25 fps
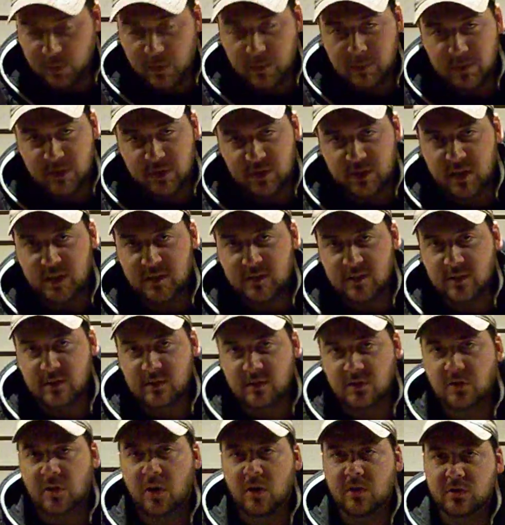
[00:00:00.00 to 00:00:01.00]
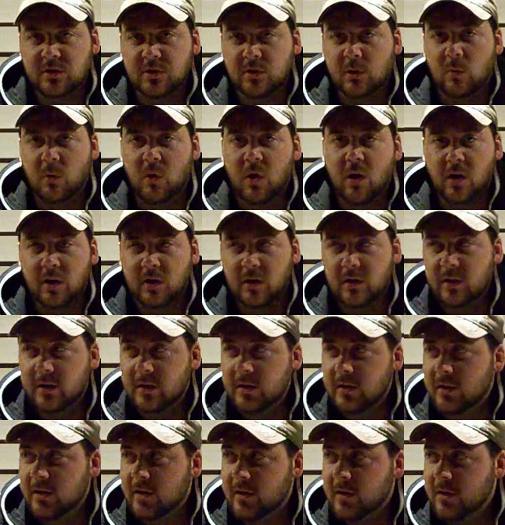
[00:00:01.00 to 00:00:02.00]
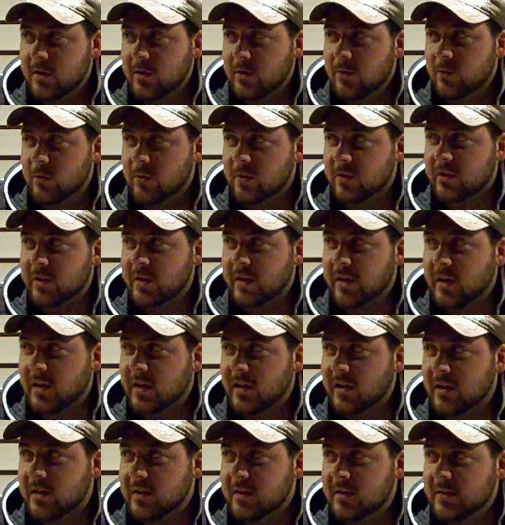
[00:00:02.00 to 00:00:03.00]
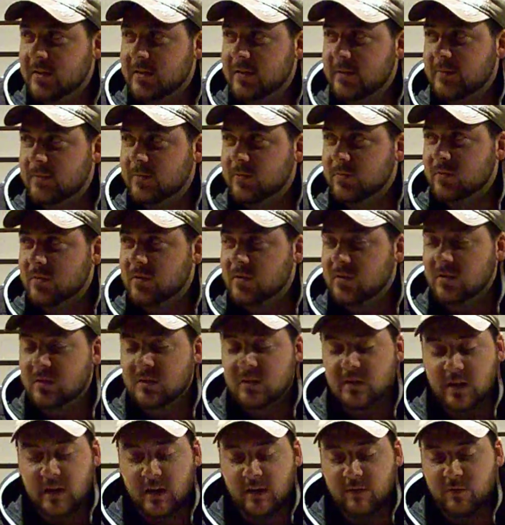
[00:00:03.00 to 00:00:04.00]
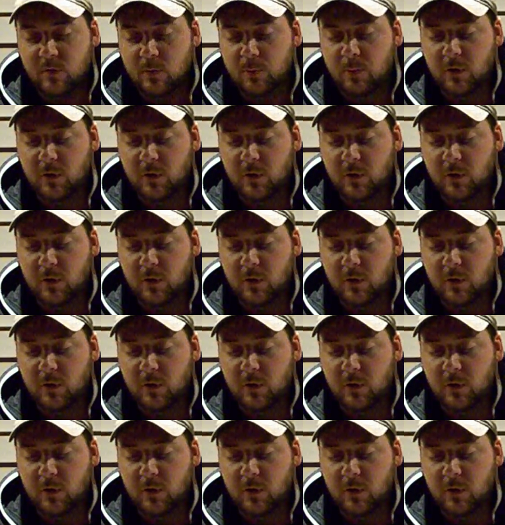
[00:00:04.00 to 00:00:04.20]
pretty much tastes like salsa water with like if you